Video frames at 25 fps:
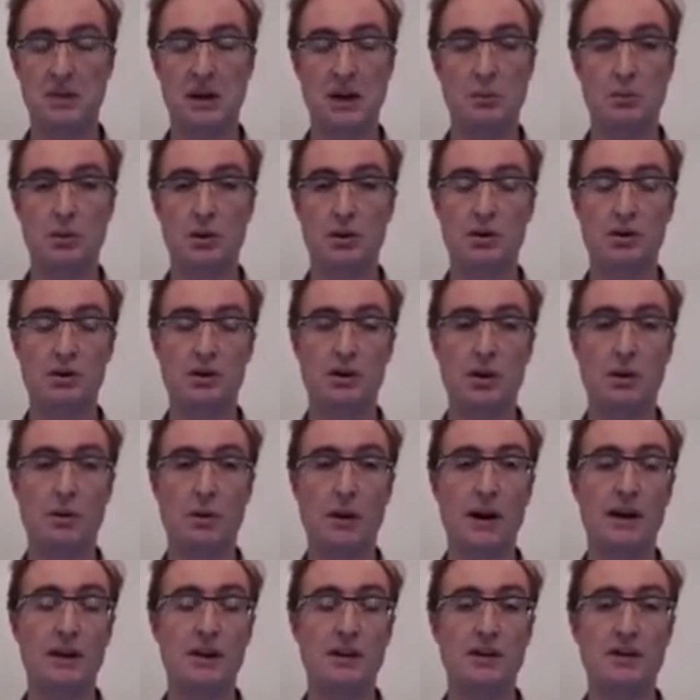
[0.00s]
It will just go
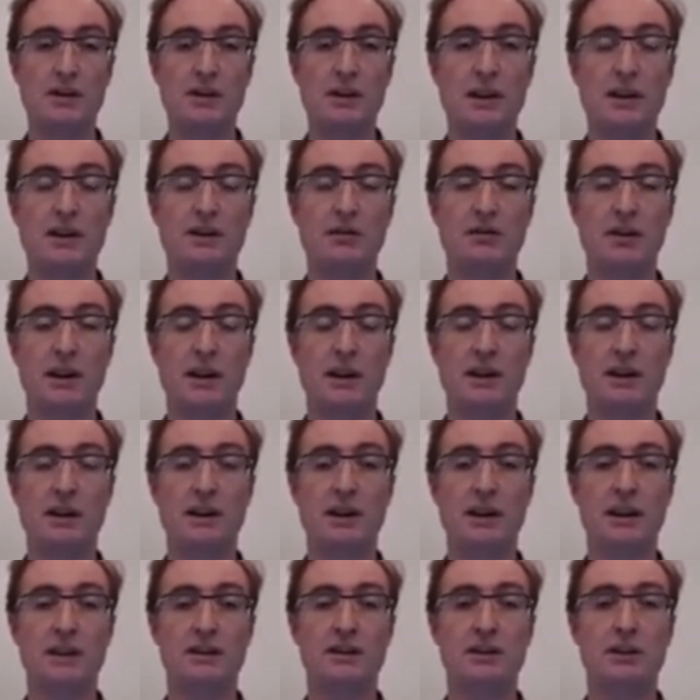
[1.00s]
out, instead of
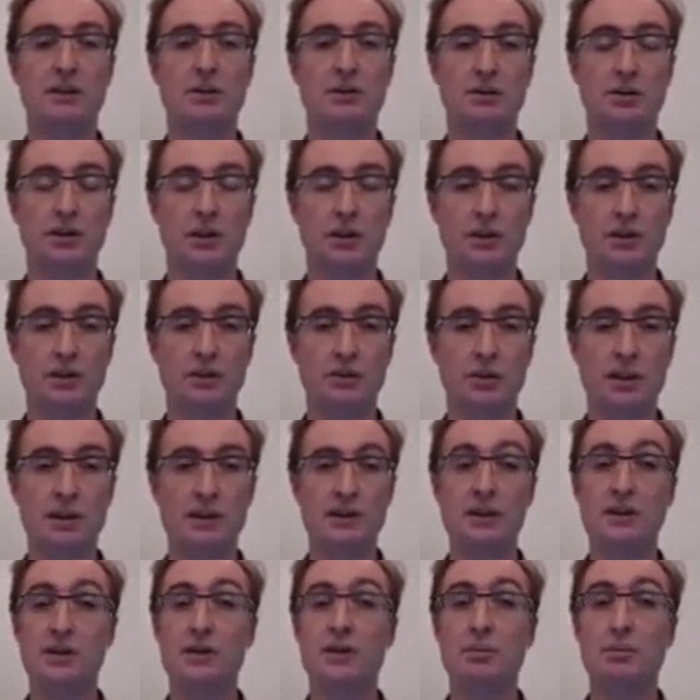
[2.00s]
a single node
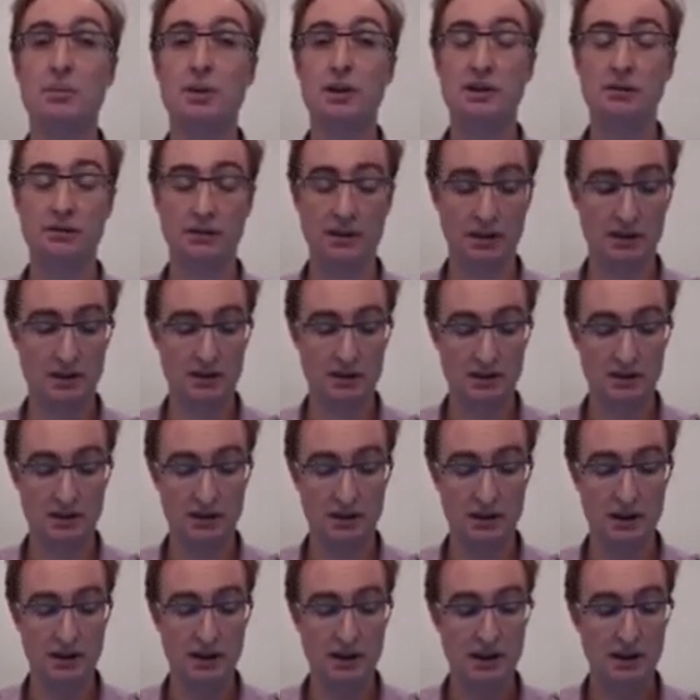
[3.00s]
address, it's a prefix.
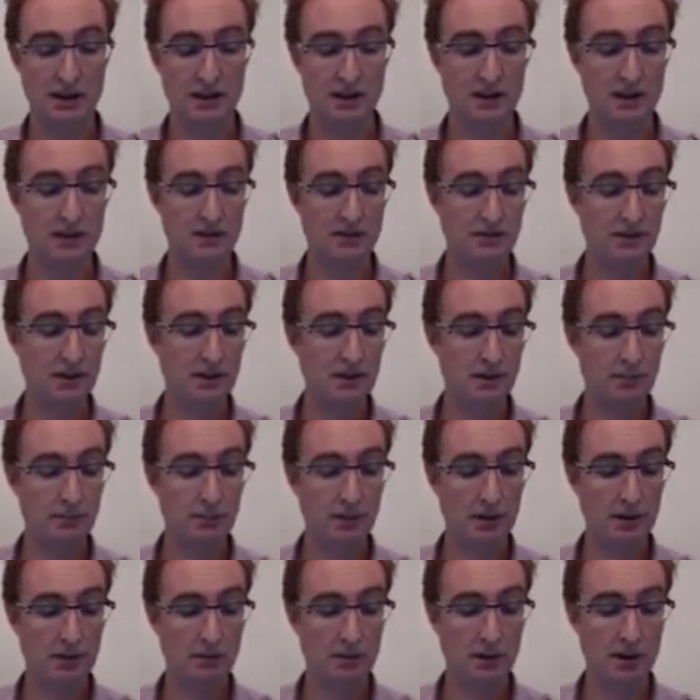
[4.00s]
This fits,
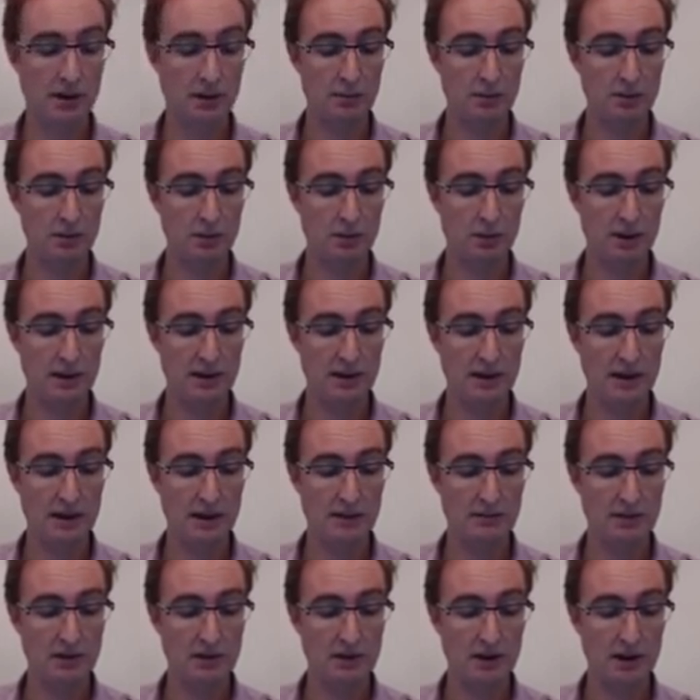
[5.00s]
by the way, with the way they
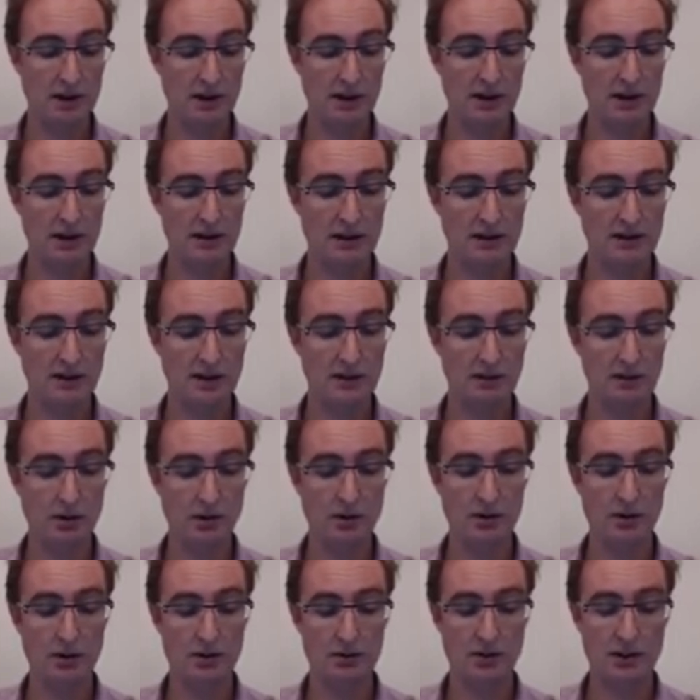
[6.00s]
advertise their
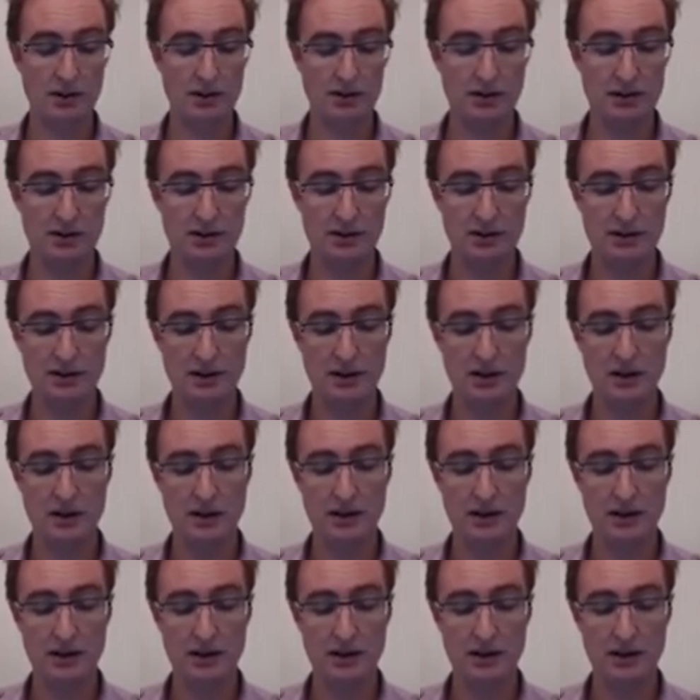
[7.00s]
own addresses.